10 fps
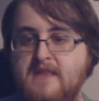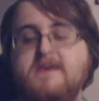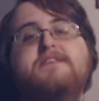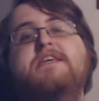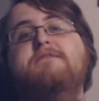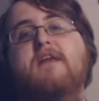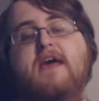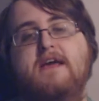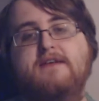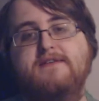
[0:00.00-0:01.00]
These
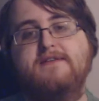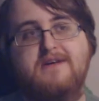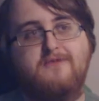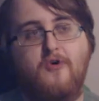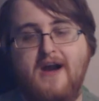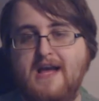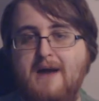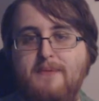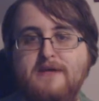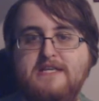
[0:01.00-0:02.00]
evil aliens can quite
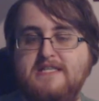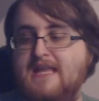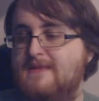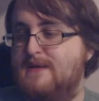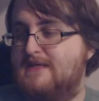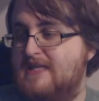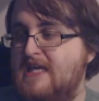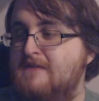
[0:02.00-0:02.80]
happily send this